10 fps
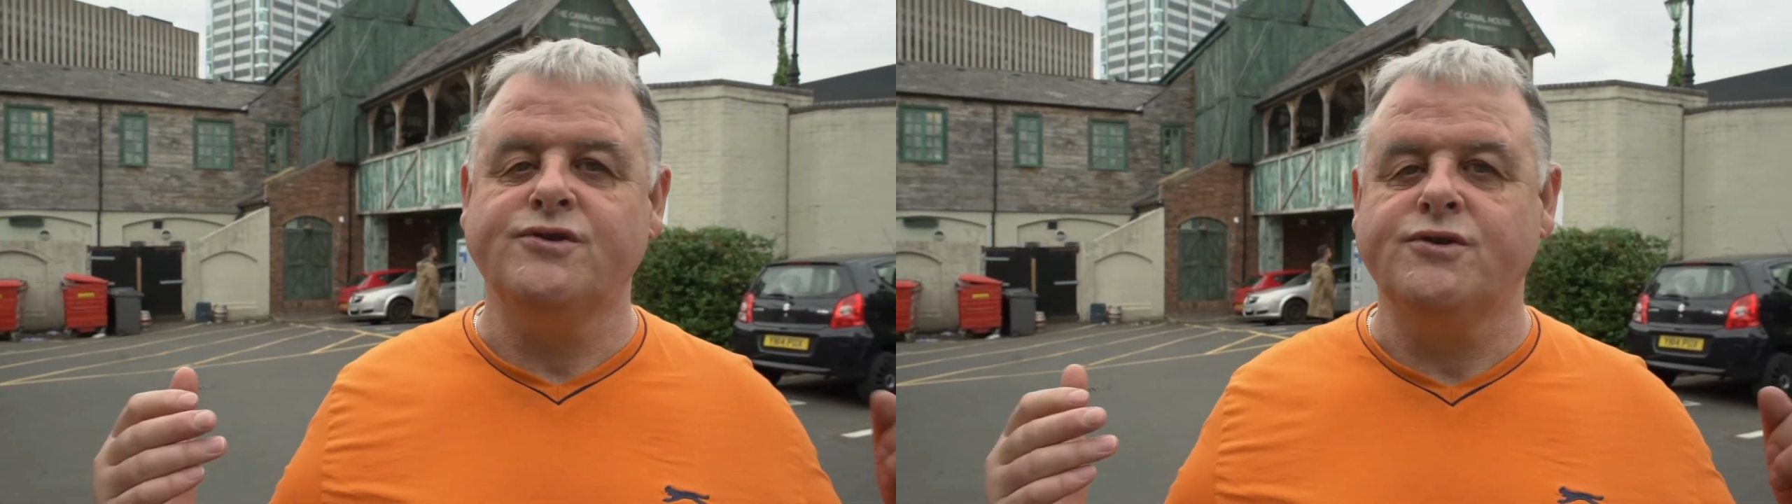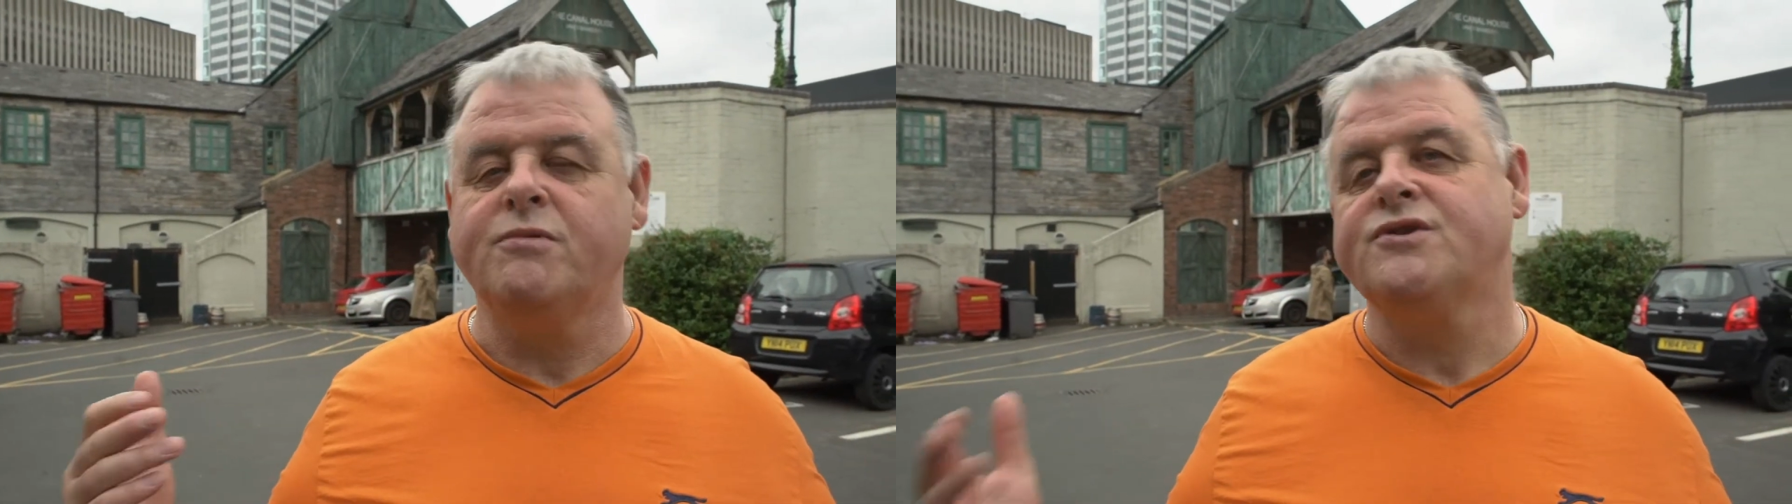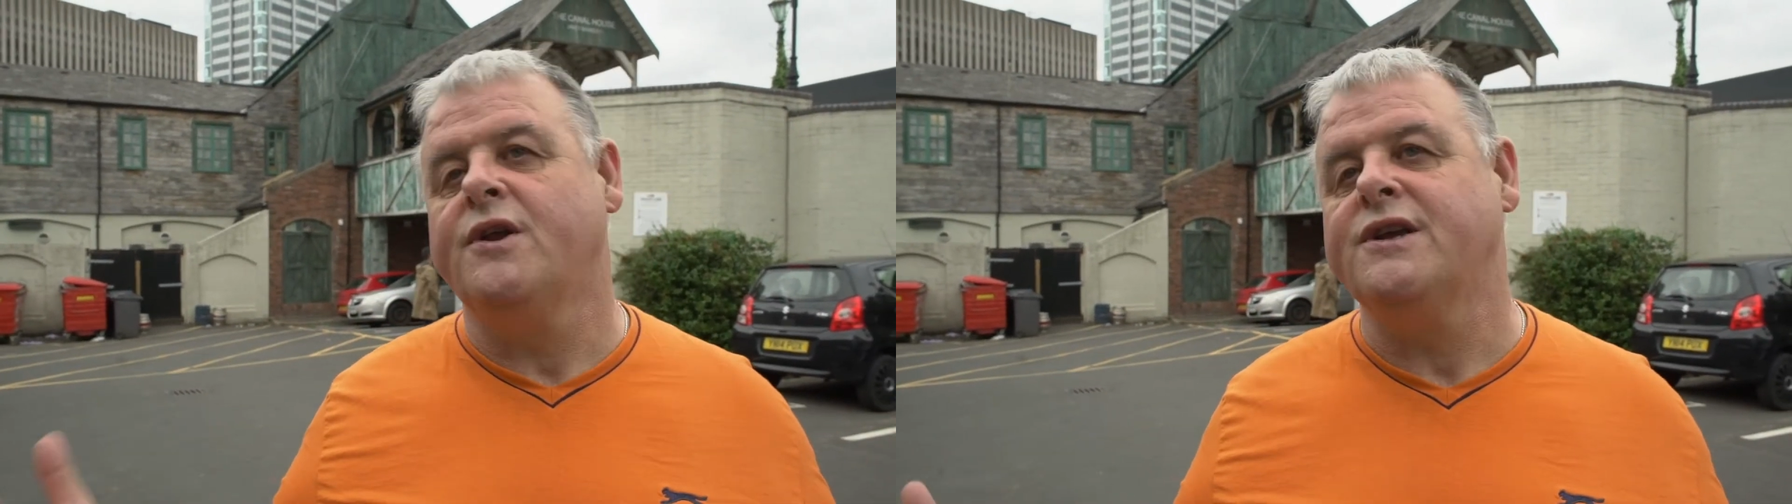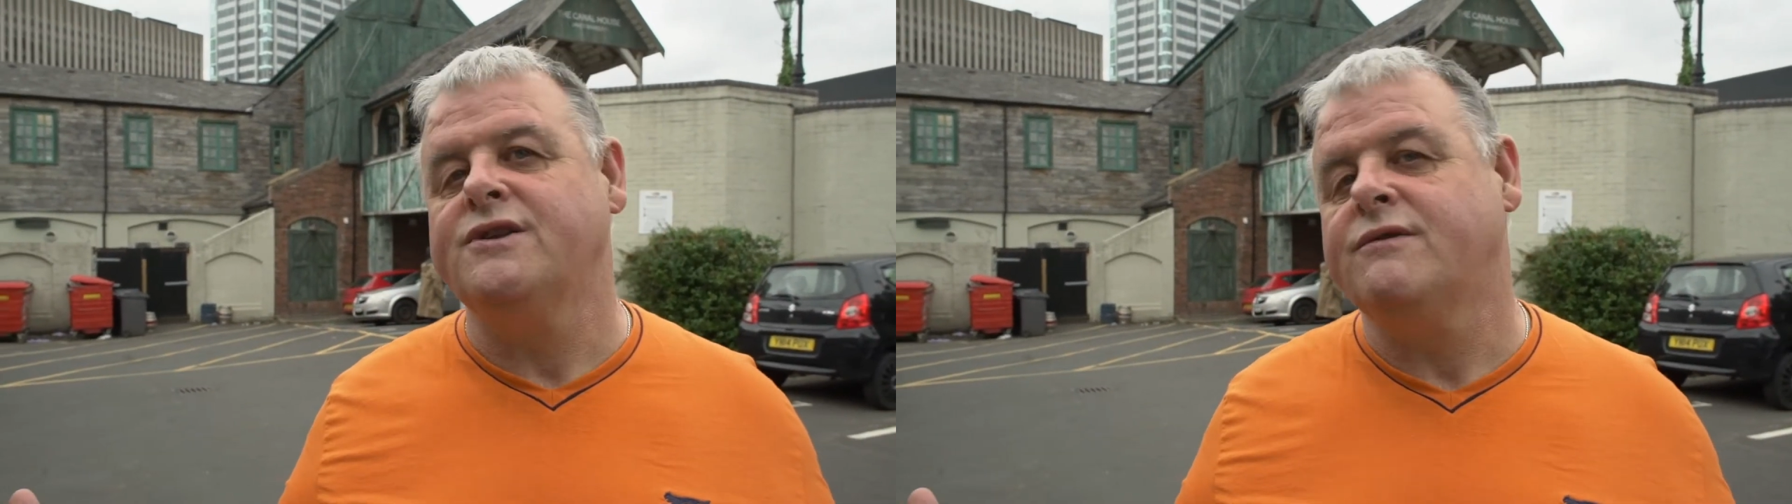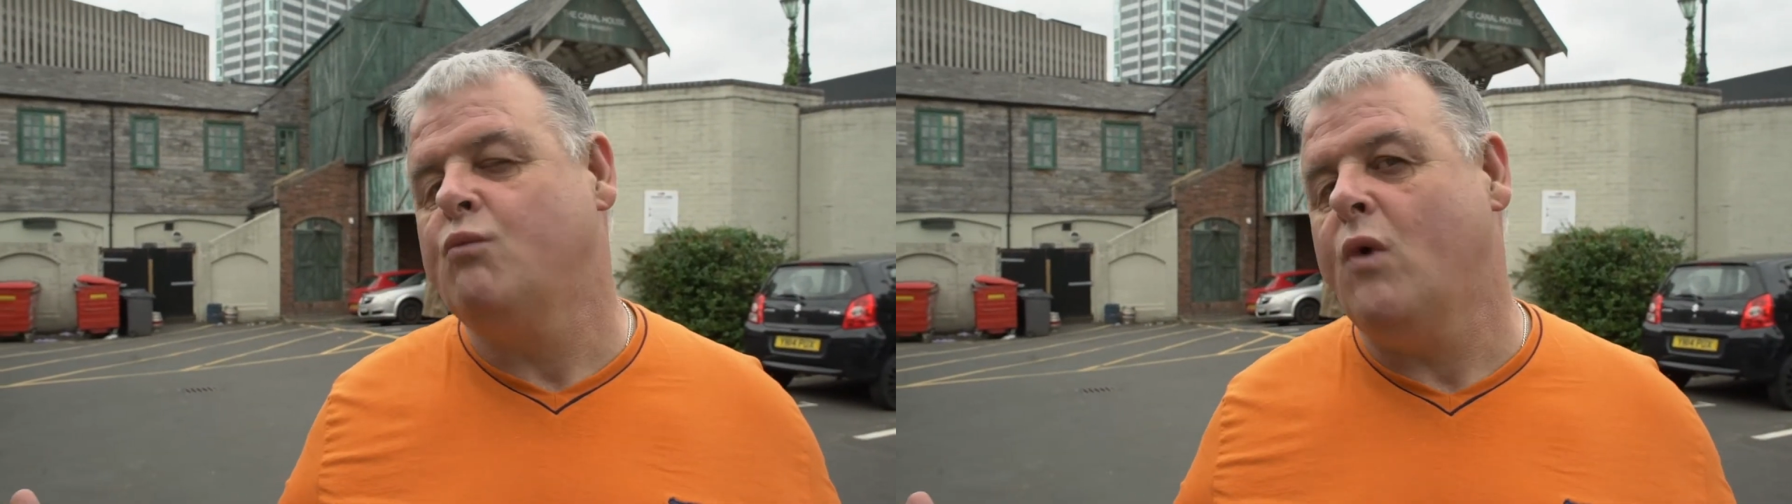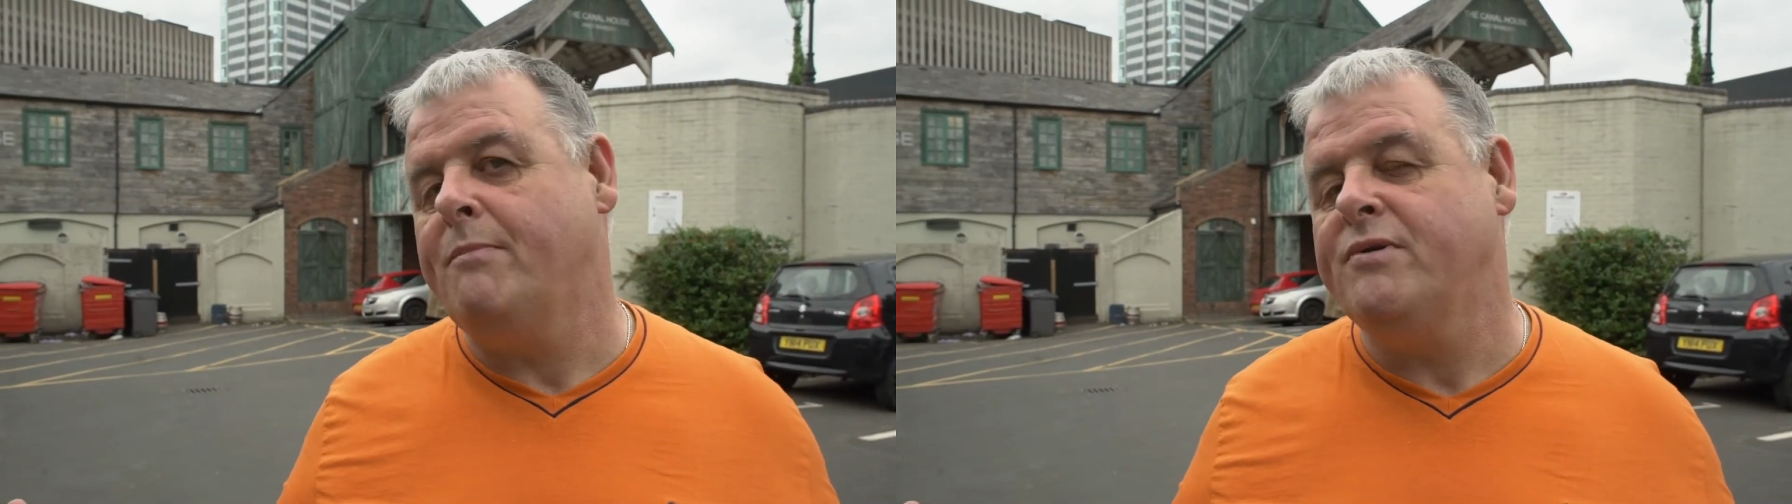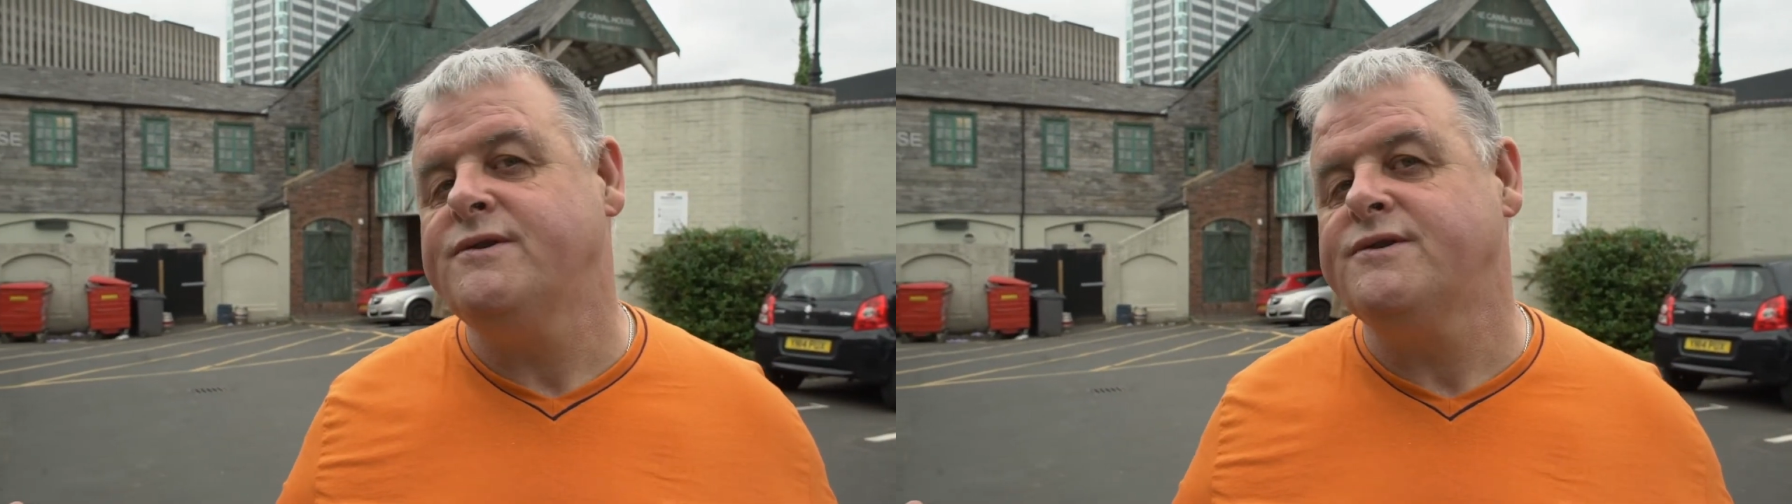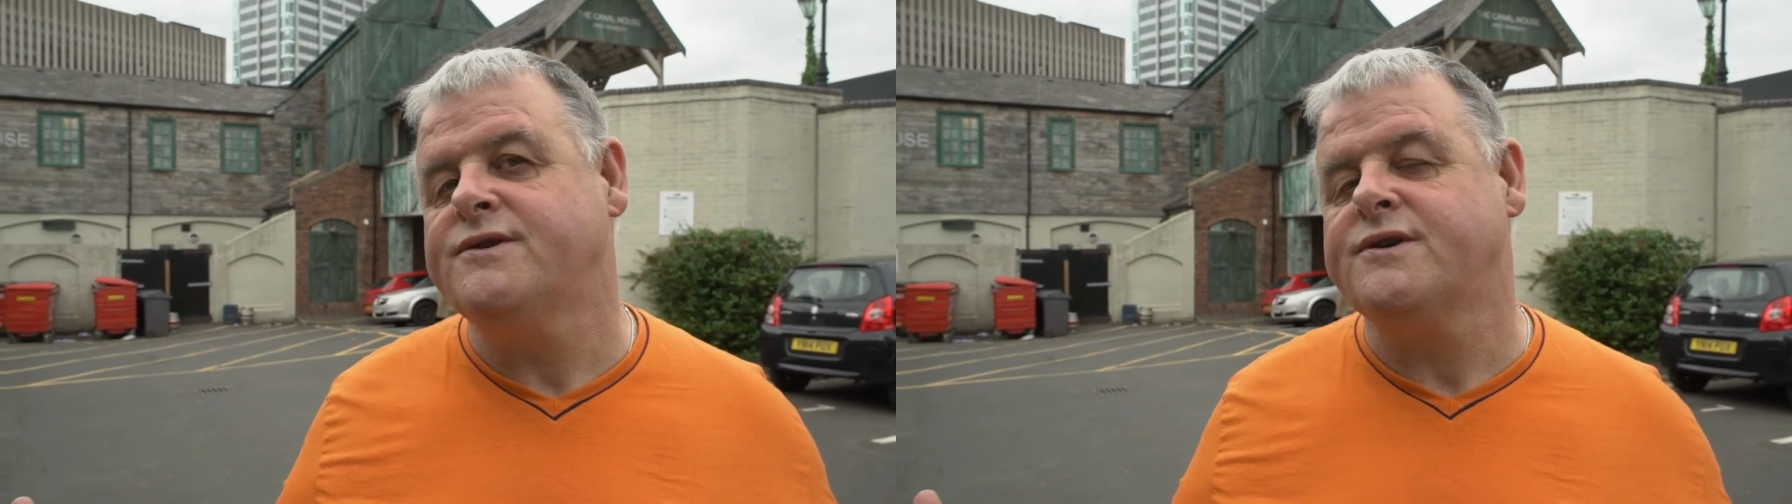supersonic
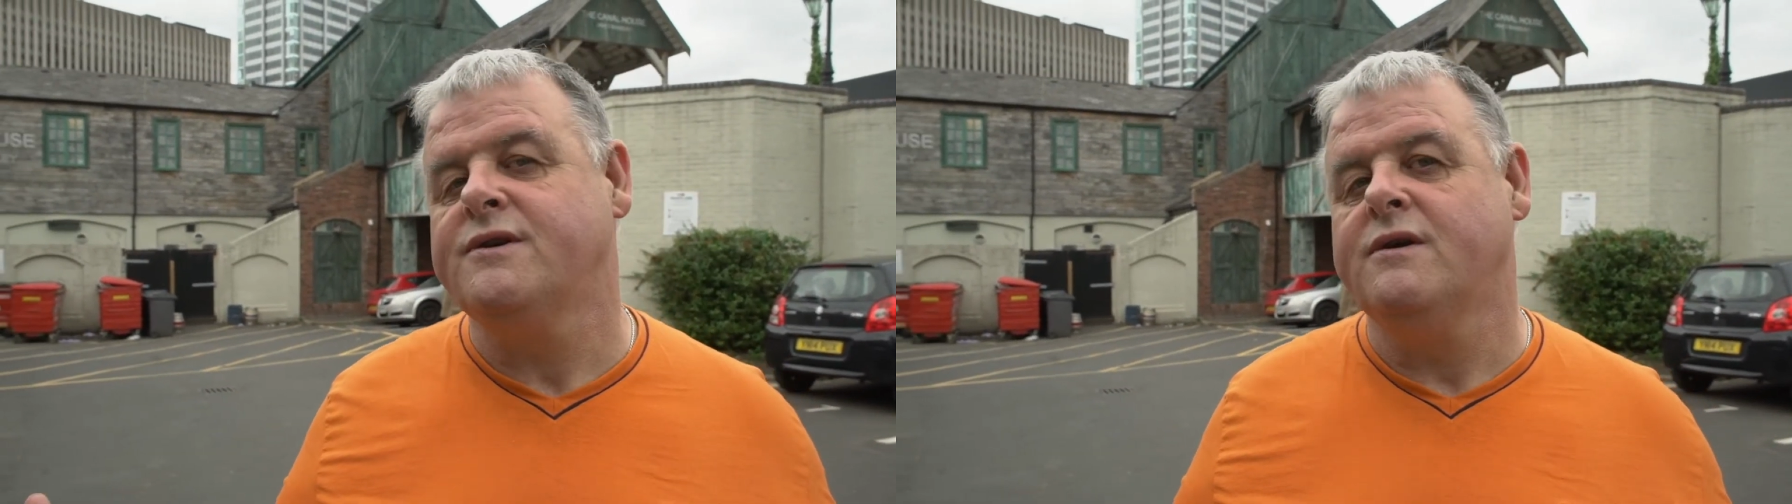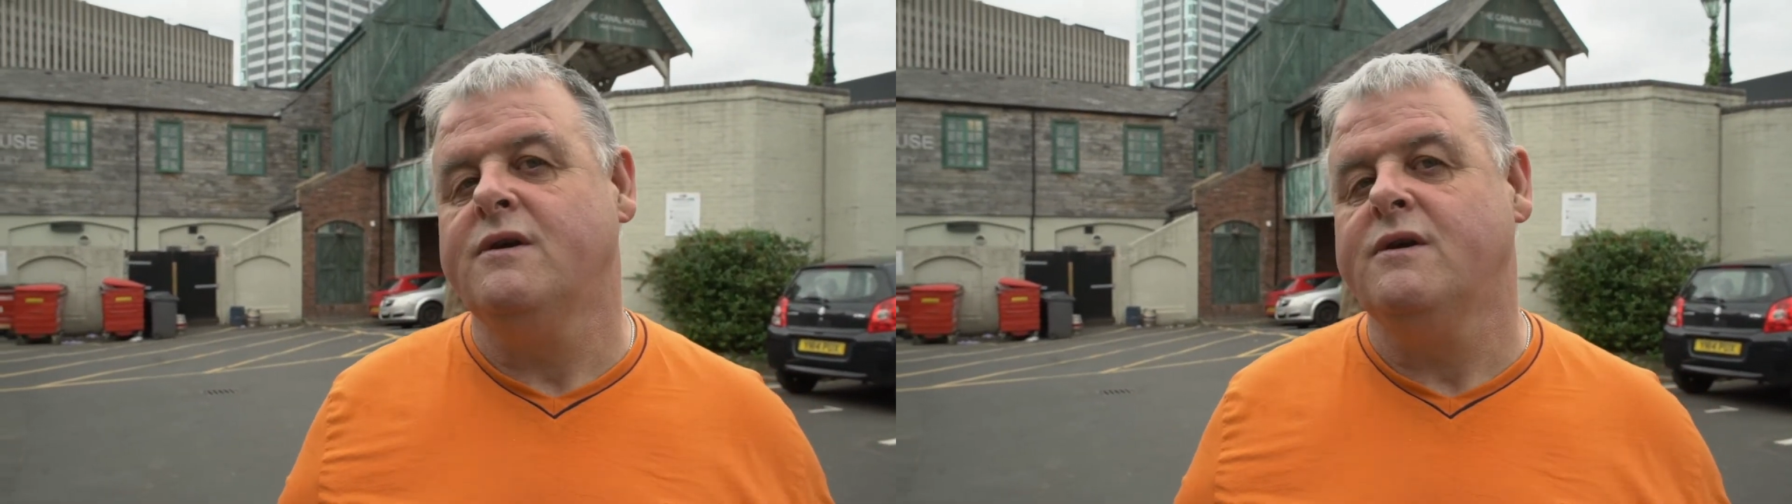weapons.